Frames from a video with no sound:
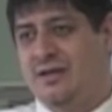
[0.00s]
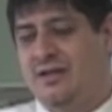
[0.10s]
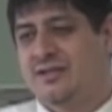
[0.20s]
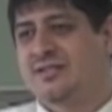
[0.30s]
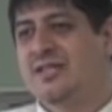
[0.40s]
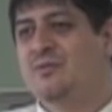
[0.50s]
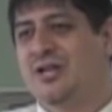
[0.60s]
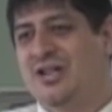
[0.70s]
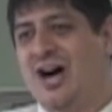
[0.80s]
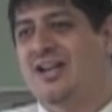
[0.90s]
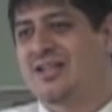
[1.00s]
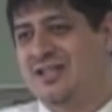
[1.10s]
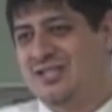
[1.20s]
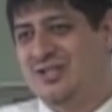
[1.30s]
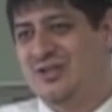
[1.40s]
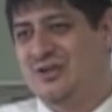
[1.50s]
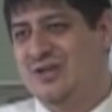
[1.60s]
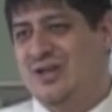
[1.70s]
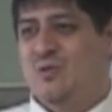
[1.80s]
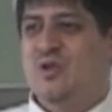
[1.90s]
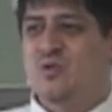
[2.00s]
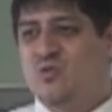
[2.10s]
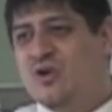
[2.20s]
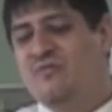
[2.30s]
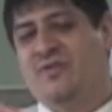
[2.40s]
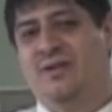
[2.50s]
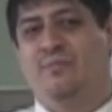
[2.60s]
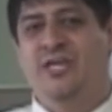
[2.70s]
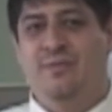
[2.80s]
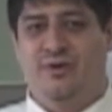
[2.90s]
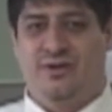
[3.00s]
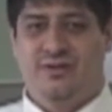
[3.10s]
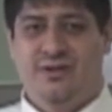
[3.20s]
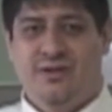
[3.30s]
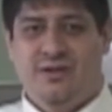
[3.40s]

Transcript: And let's see what God can do with a room full of people